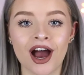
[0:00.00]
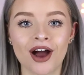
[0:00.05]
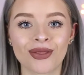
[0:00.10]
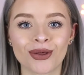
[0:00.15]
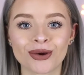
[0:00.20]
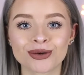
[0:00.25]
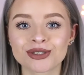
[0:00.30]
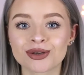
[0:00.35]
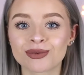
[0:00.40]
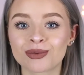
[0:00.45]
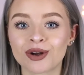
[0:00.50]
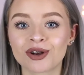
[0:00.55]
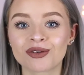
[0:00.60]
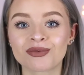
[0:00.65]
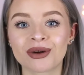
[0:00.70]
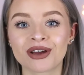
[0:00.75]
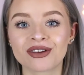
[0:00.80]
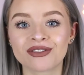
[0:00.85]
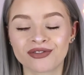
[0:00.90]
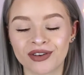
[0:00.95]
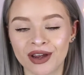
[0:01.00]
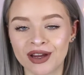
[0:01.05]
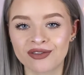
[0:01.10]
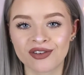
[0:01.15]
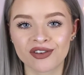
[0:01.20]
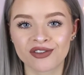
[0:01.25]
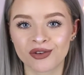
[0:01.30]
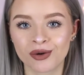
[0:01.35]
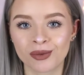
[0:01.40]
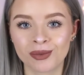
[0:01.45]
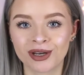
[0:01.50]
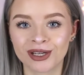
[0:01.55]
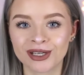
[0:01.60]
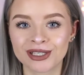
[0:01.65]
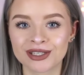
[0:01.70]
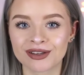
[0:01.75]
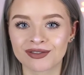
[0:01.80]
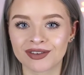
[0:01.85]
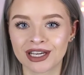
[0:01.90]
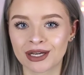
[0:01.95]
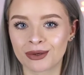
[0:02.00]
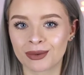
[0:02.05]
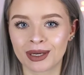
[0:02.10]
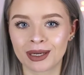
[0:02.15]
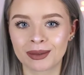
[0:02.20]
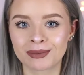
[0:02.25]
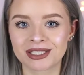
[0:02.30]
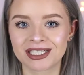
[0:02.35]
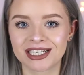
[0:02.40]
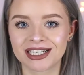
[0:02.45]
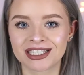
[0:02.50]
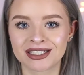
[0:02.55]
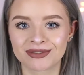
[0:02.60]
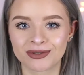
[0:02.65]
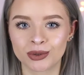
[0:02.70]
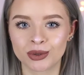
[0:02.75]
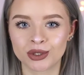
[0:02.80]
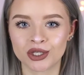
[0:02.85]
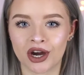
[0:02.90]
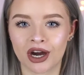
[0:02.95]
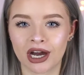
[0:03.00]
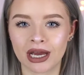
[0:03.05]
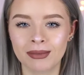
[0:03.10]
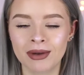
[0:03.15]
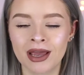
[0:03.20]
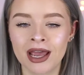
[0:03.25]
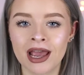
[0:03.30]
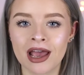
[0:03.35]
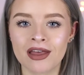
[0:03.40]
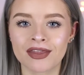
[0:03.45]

And those are one of my favourite formulas of liquid lipsticks of all time.